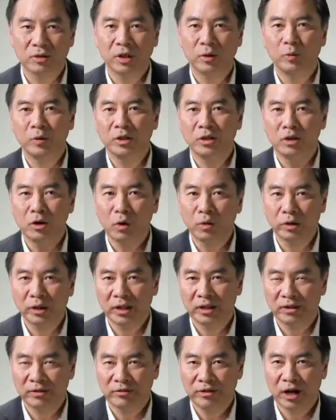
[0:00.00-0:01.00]
so that we
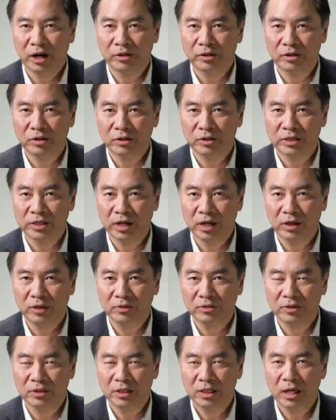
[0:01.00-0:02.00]
don't get the virus
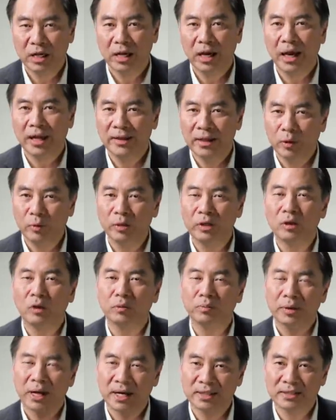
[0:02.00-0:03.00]
ourselves and that we
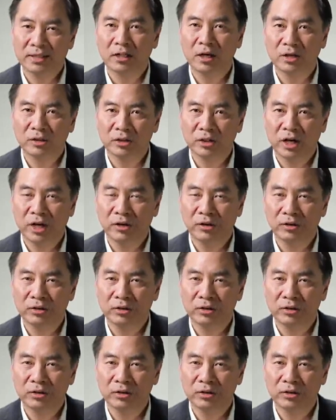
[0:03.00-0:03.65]
don't pass it on to